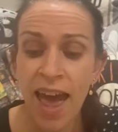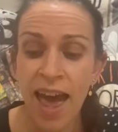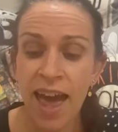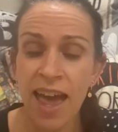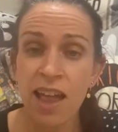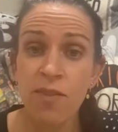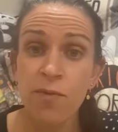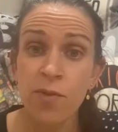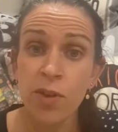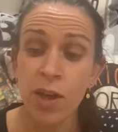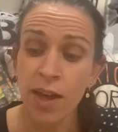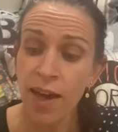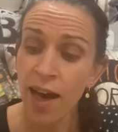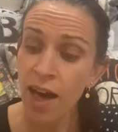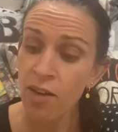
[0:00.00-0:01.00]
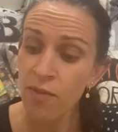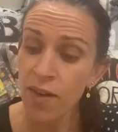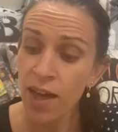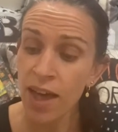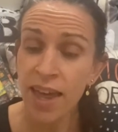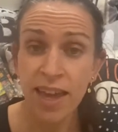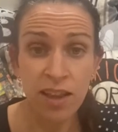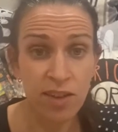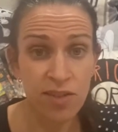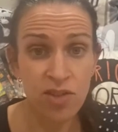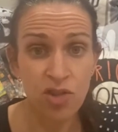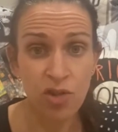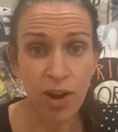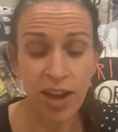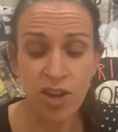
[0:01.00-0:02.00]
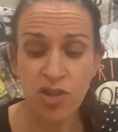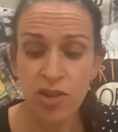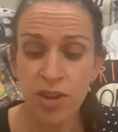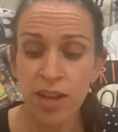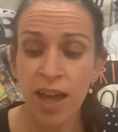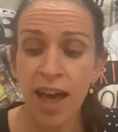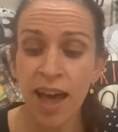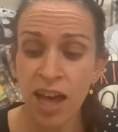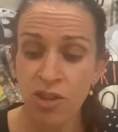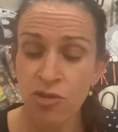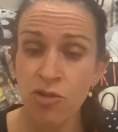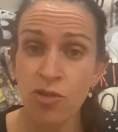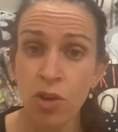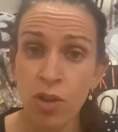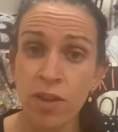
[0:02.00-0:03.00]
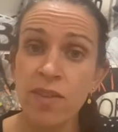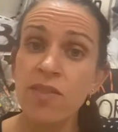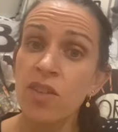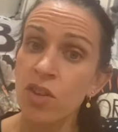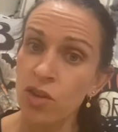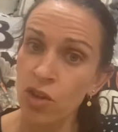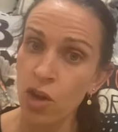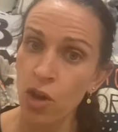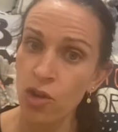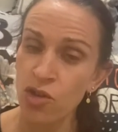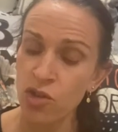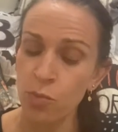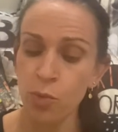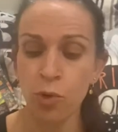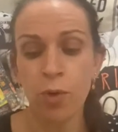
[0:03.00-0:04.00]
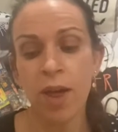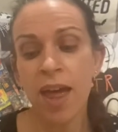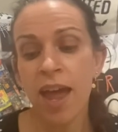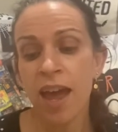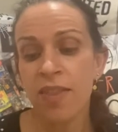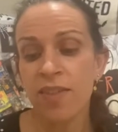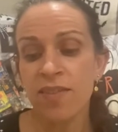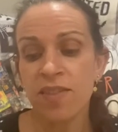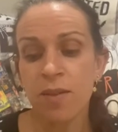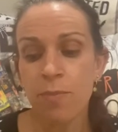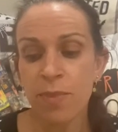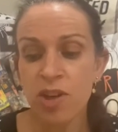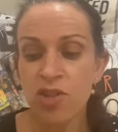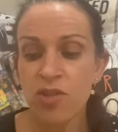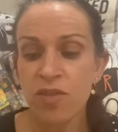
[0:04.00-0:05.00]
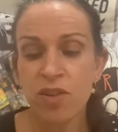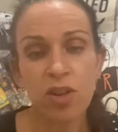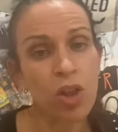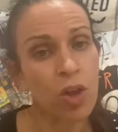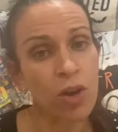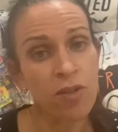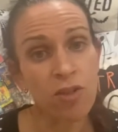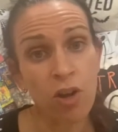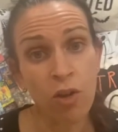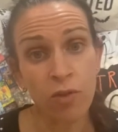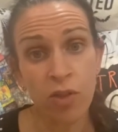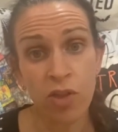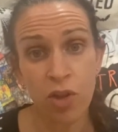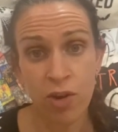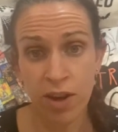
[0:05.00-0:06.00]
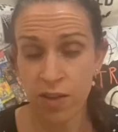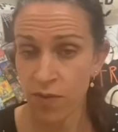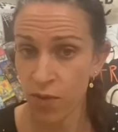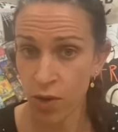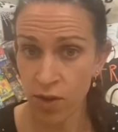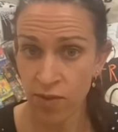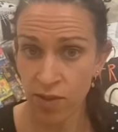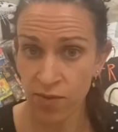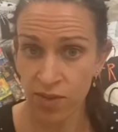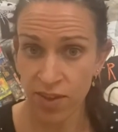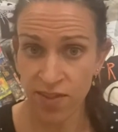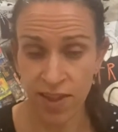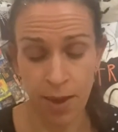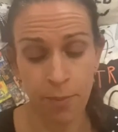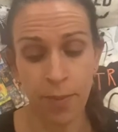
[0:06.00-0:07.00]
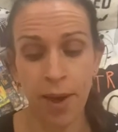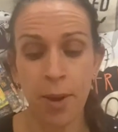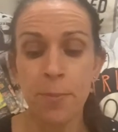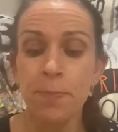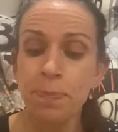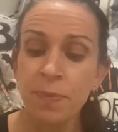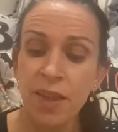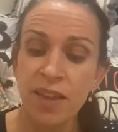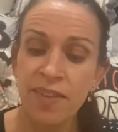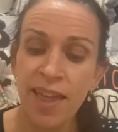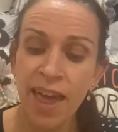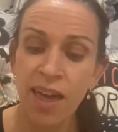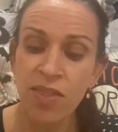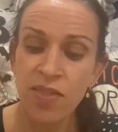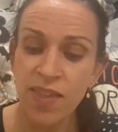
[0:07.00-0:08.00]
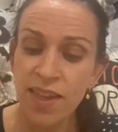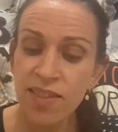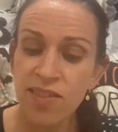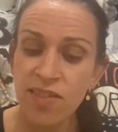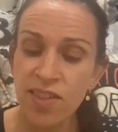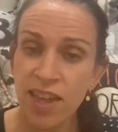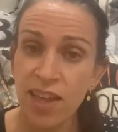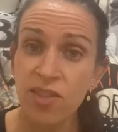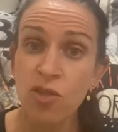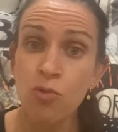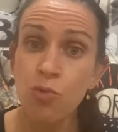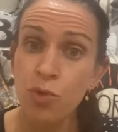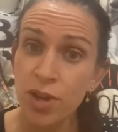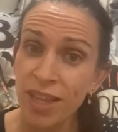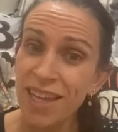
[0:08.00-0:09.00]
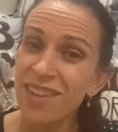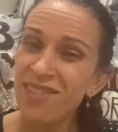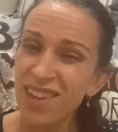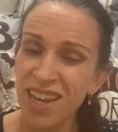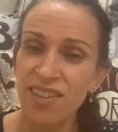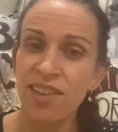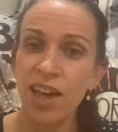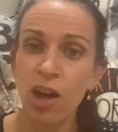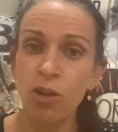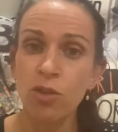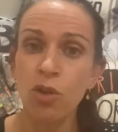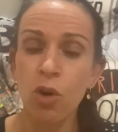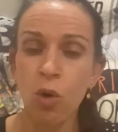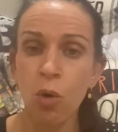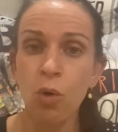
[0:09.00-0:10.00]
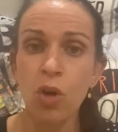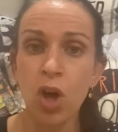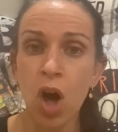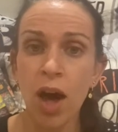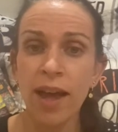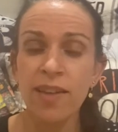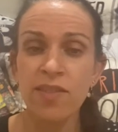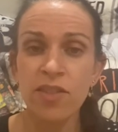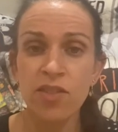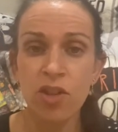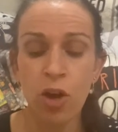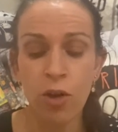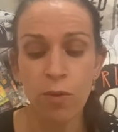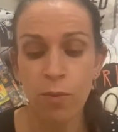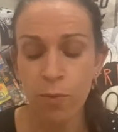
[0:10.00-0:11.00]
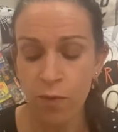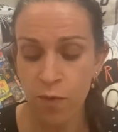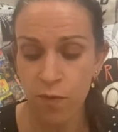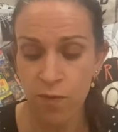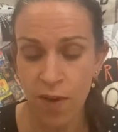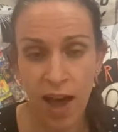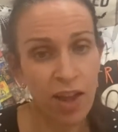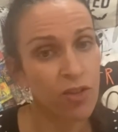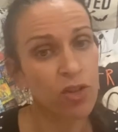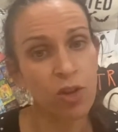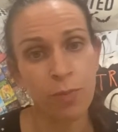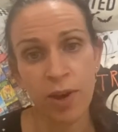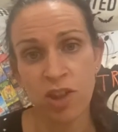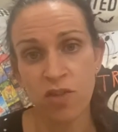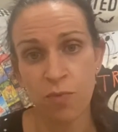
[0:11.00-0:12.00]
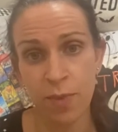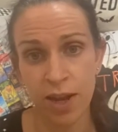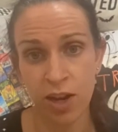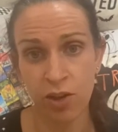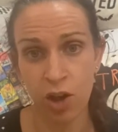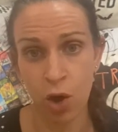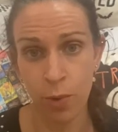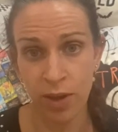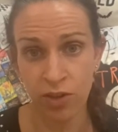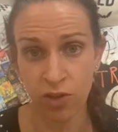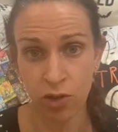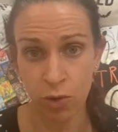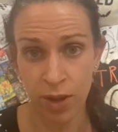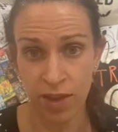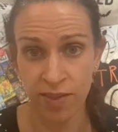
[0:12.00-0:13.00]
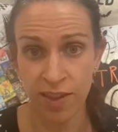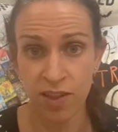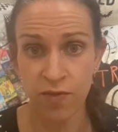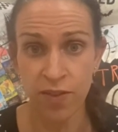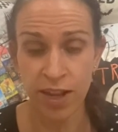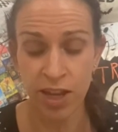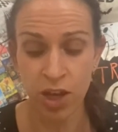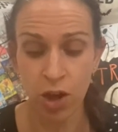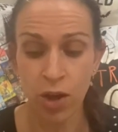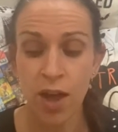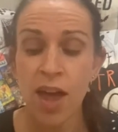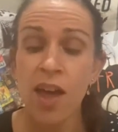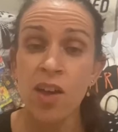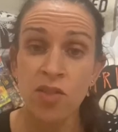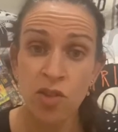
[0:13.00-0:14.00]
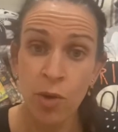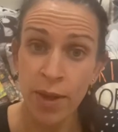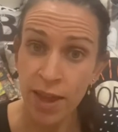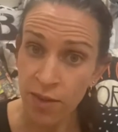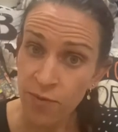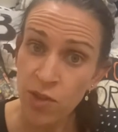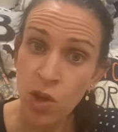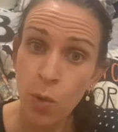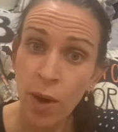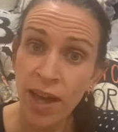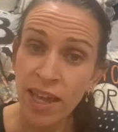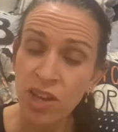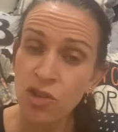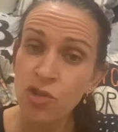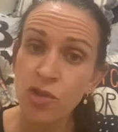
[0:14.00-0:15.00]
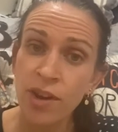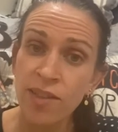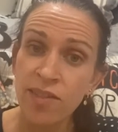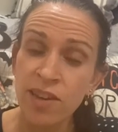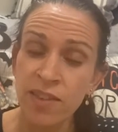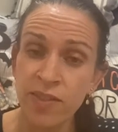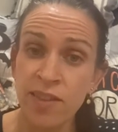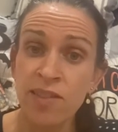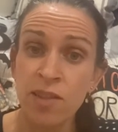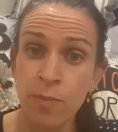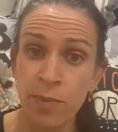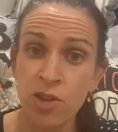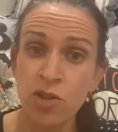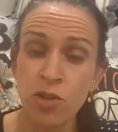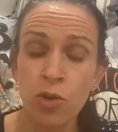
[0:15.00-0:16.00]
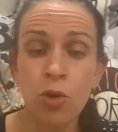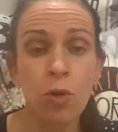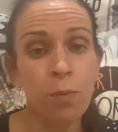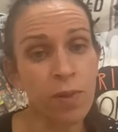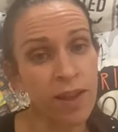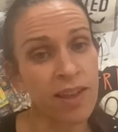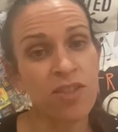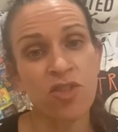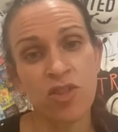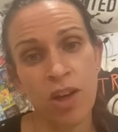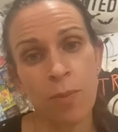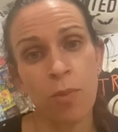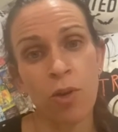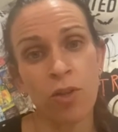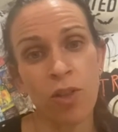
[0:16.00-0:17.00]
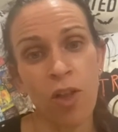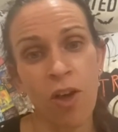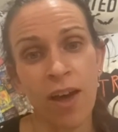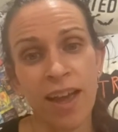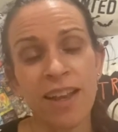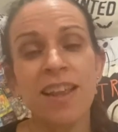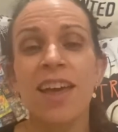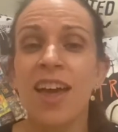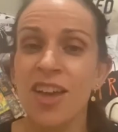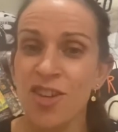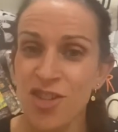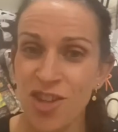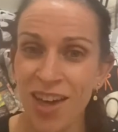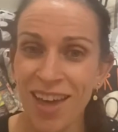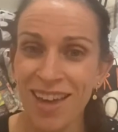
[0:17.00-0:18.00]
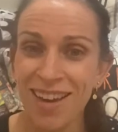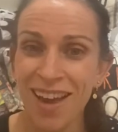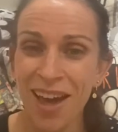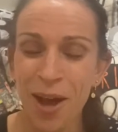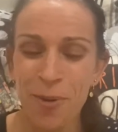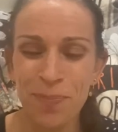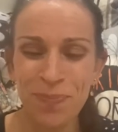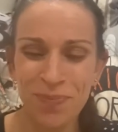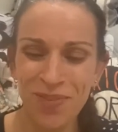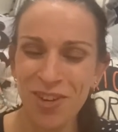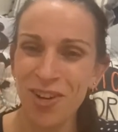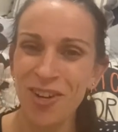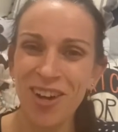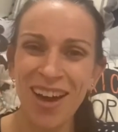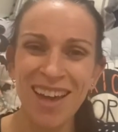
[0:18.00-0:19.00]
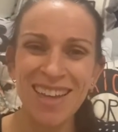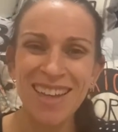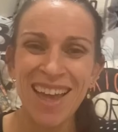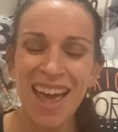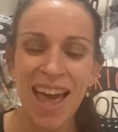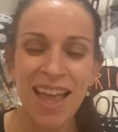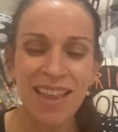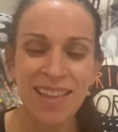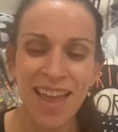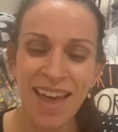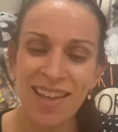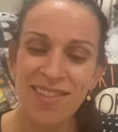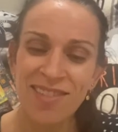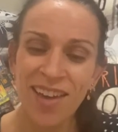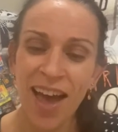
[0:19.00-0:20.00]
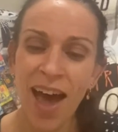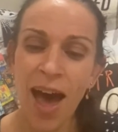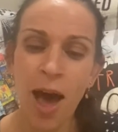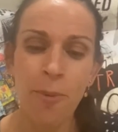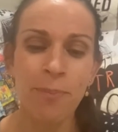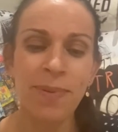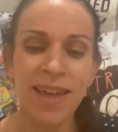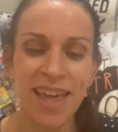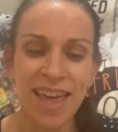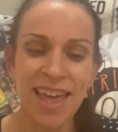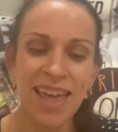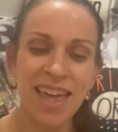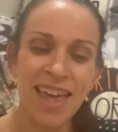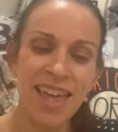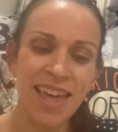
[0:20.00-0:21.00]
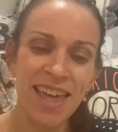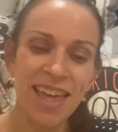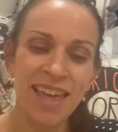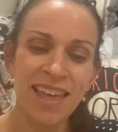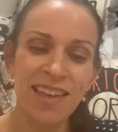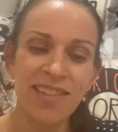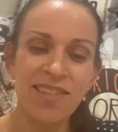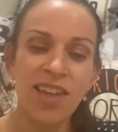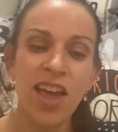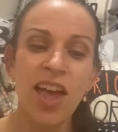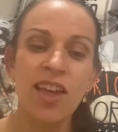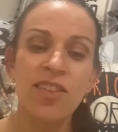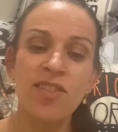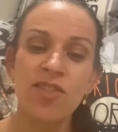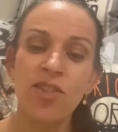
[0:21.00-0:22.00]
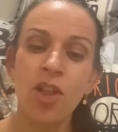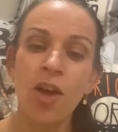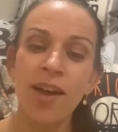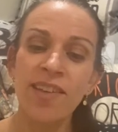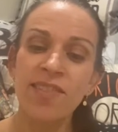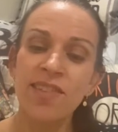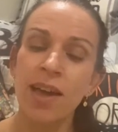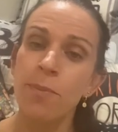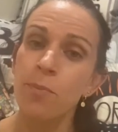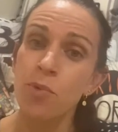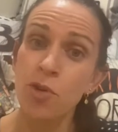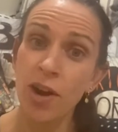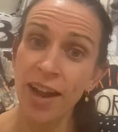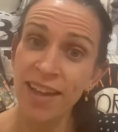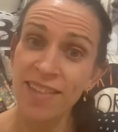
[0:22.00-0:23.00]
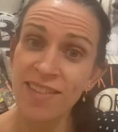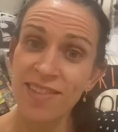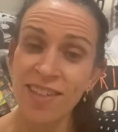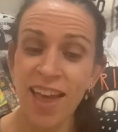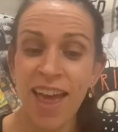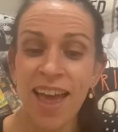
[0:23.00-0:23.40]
and for cover illustration, $100 negotiable. The submissions close on the 31st of December. Now, this is a really detailed call, guys. So far too much for me to go into in this video. So if you are interested in this submission call, please jump online, check it out. All right, next up is Sliced Up Press